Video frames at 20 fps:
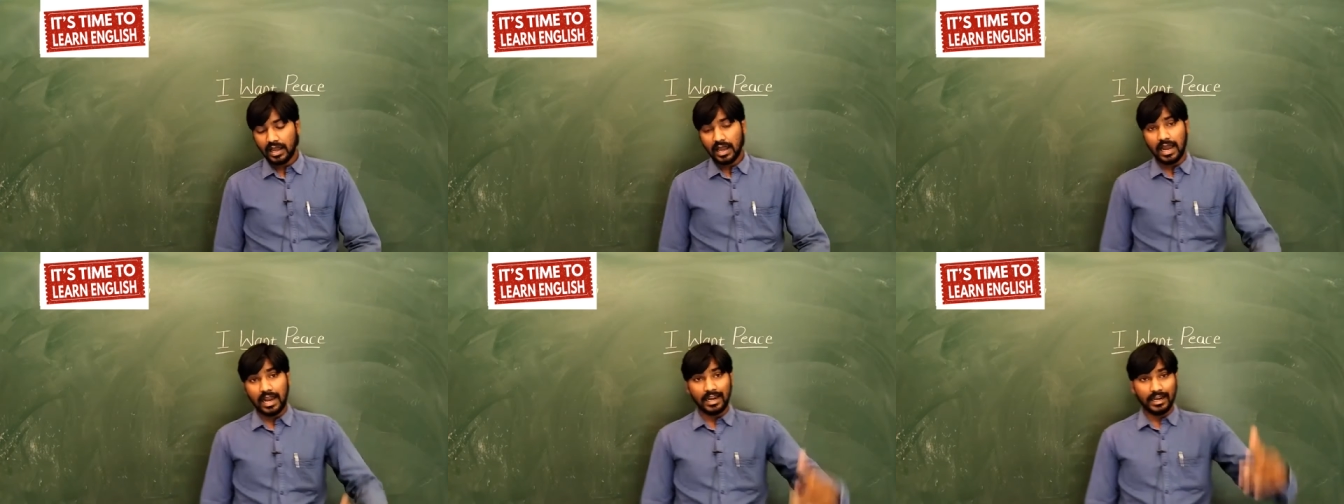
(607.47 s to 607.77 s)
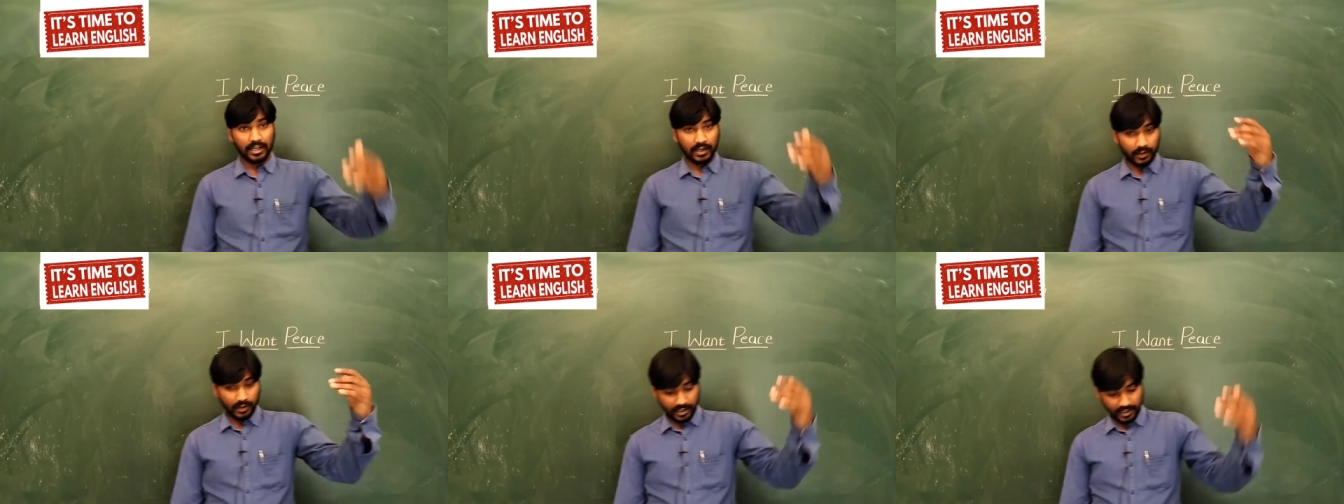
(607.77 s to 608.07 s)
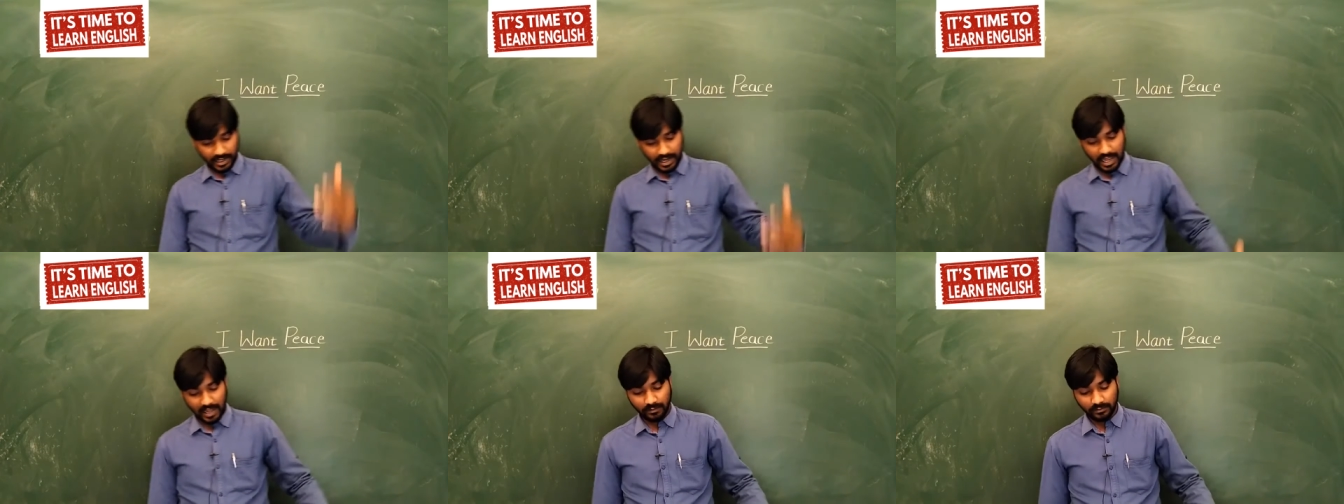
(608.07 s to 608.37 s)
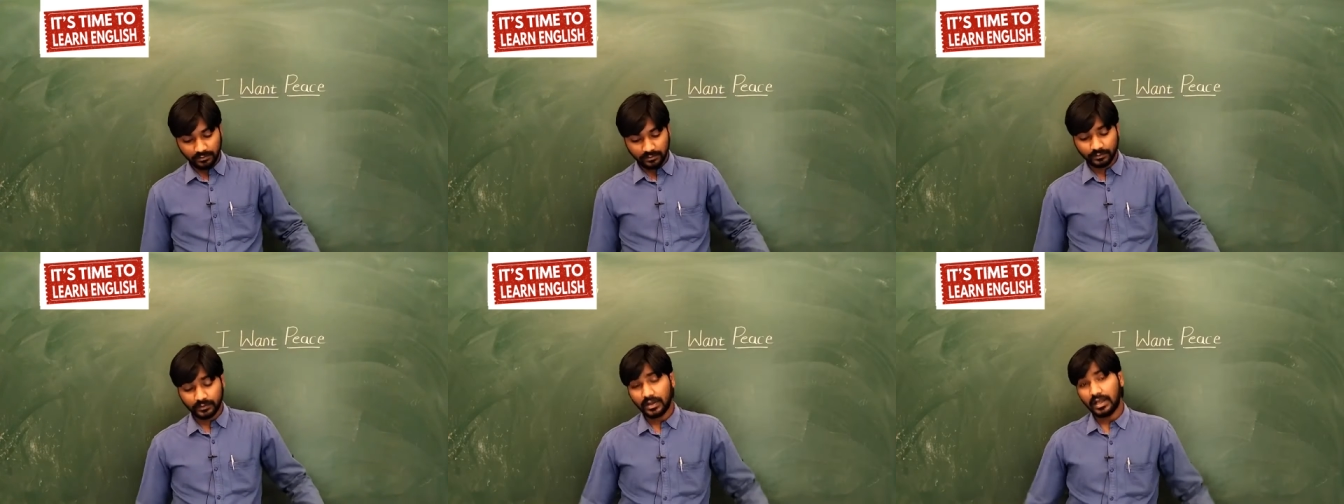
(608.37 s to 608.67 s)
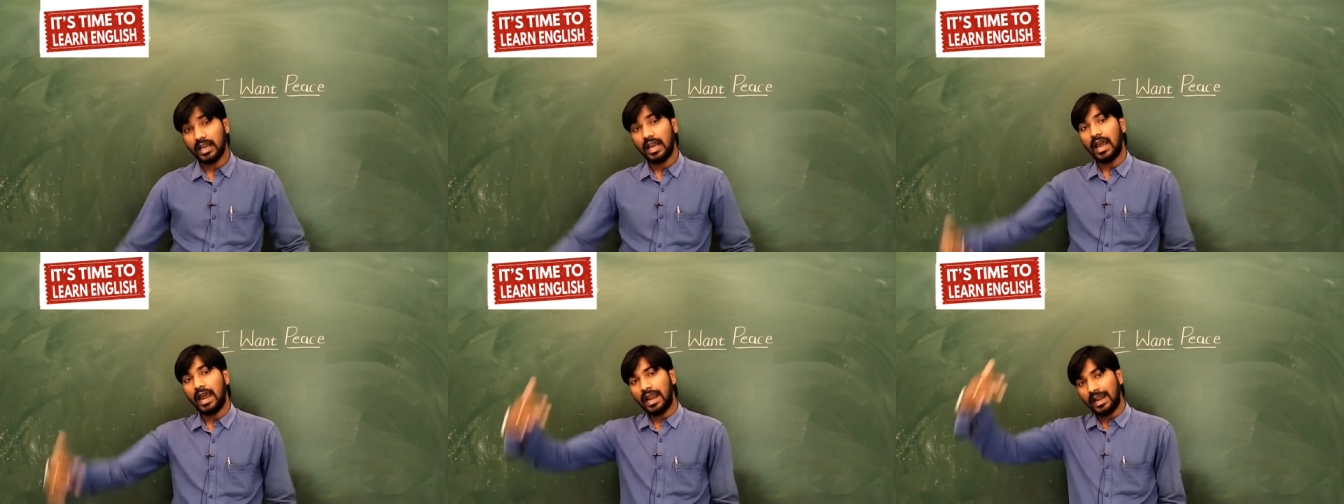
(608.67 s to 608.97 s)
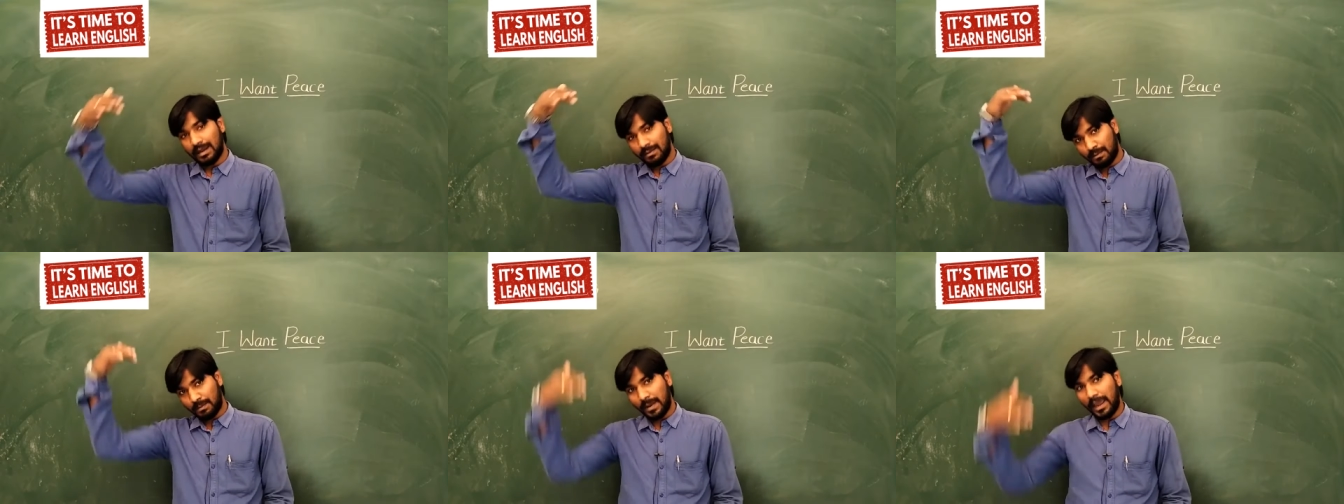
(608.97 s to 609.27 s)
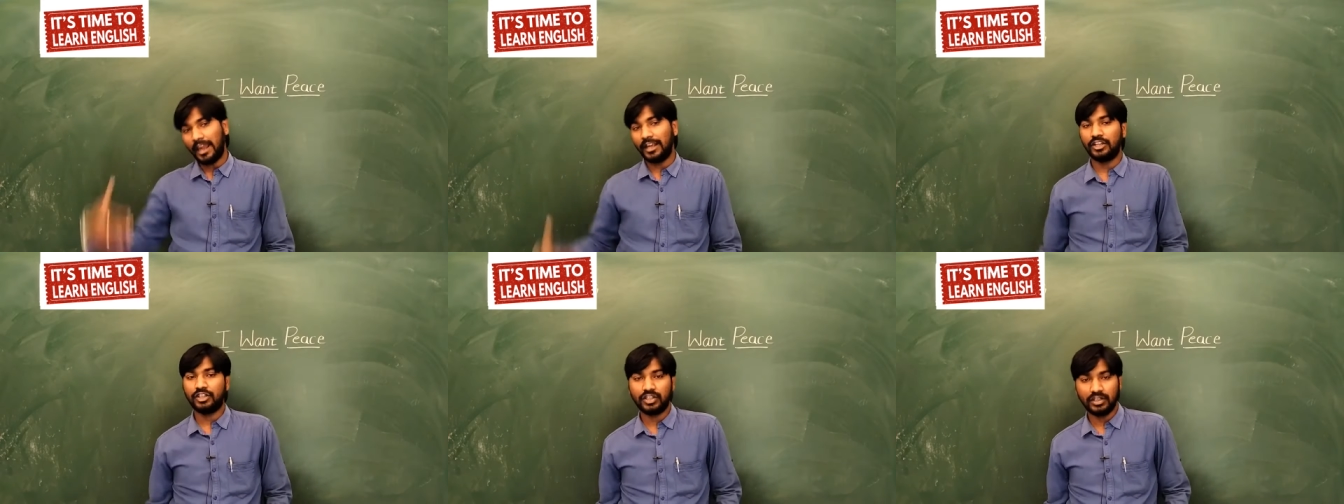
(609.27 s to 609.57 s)
and the unit name and the
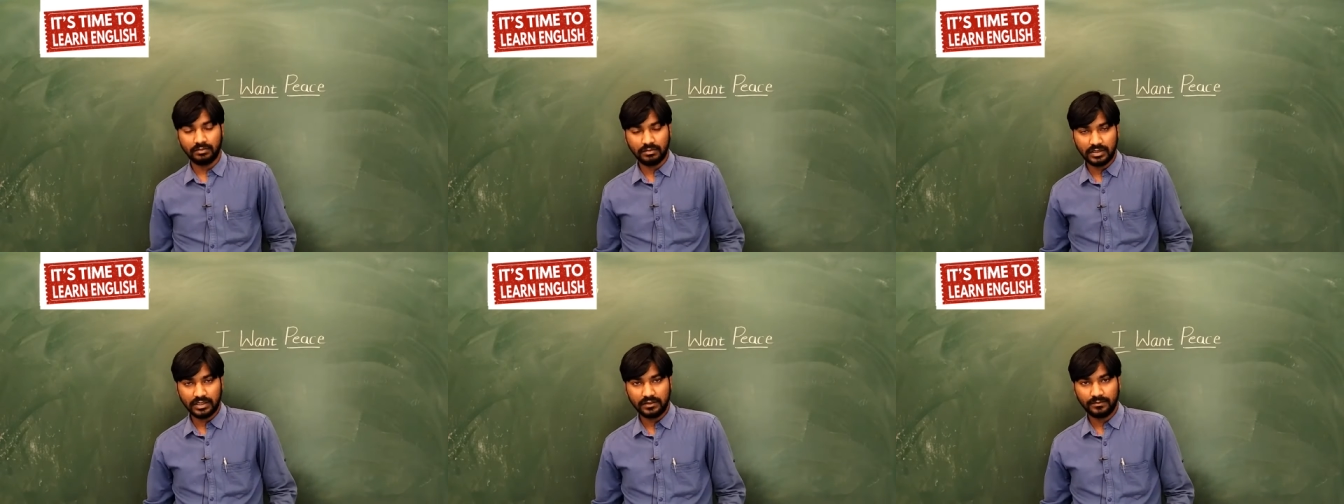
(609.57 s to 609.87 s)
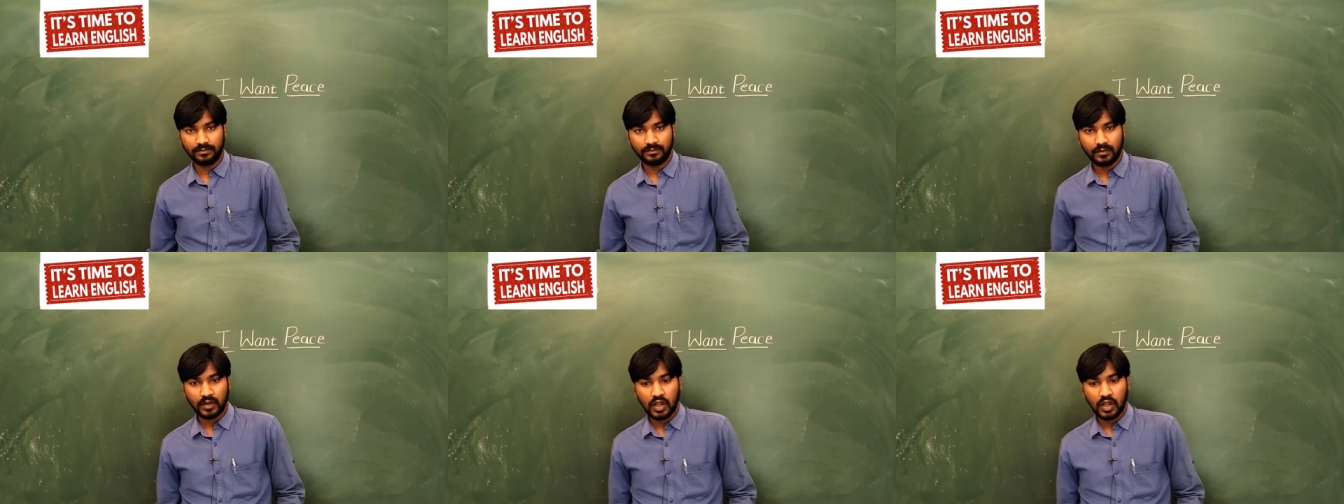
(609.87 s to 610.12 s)
page number.